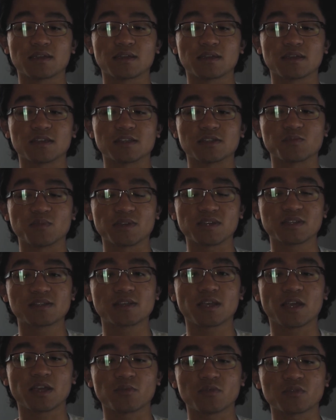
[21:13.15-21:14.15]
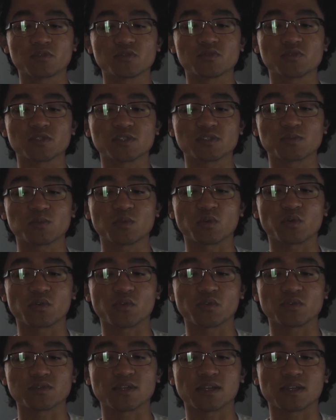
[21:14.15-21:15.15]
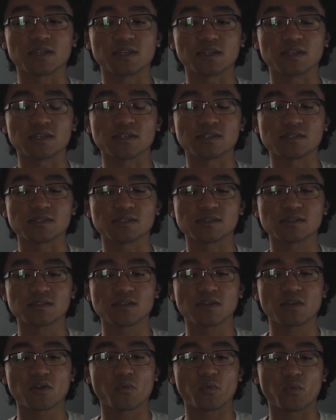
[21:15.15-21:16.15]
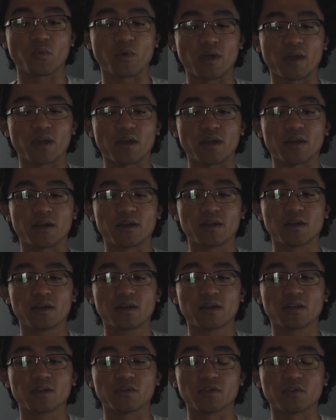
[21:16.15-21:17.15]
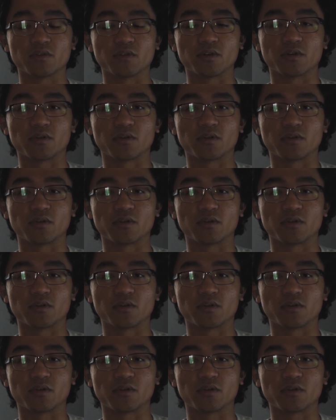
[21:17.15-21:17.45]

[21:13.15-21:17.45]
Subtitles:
It's being able to explore those ideas where you